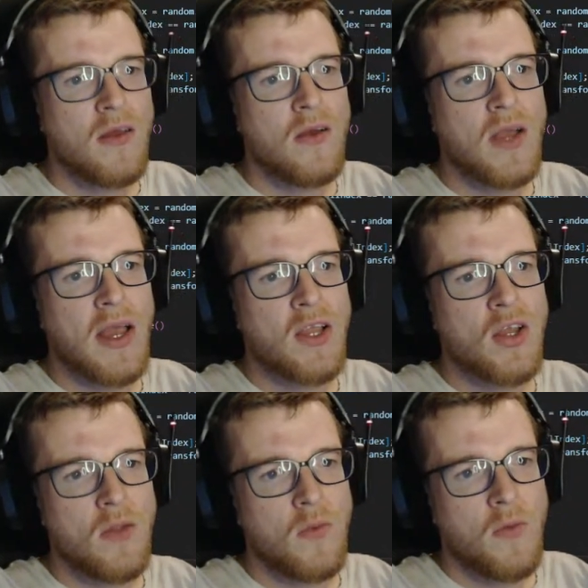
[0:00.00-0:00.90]
Okay,
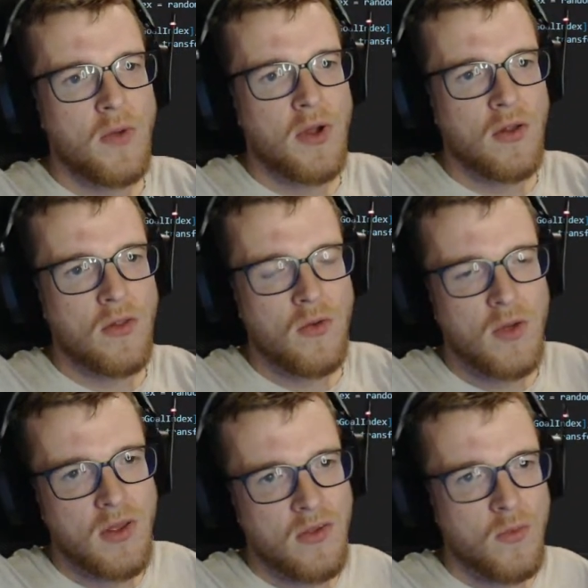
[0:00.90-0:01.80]
actually what we're gonna do
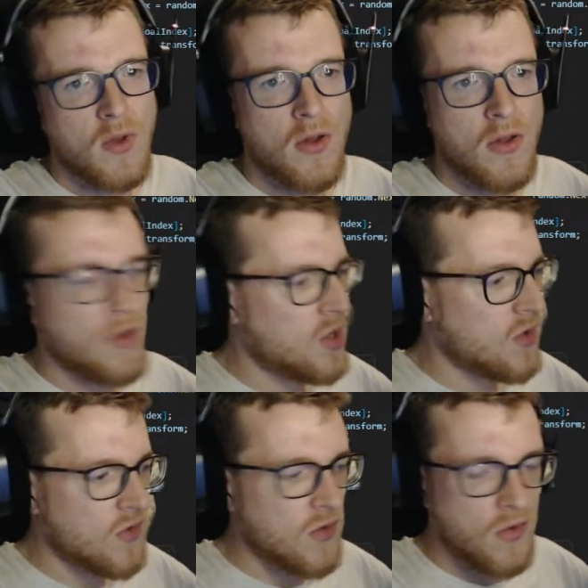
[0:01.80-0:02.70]
is we're gonna
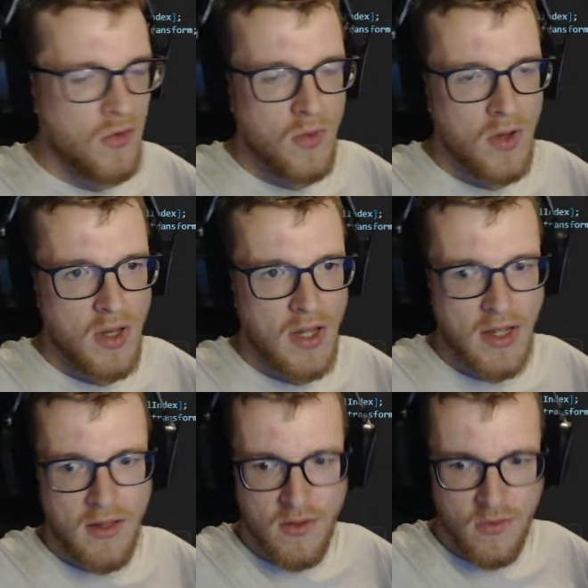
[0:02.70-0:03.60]
just do it
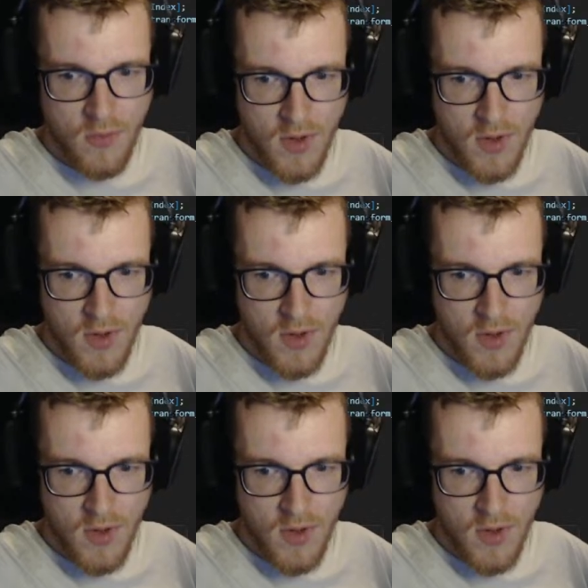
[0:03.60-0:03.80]
like this. We're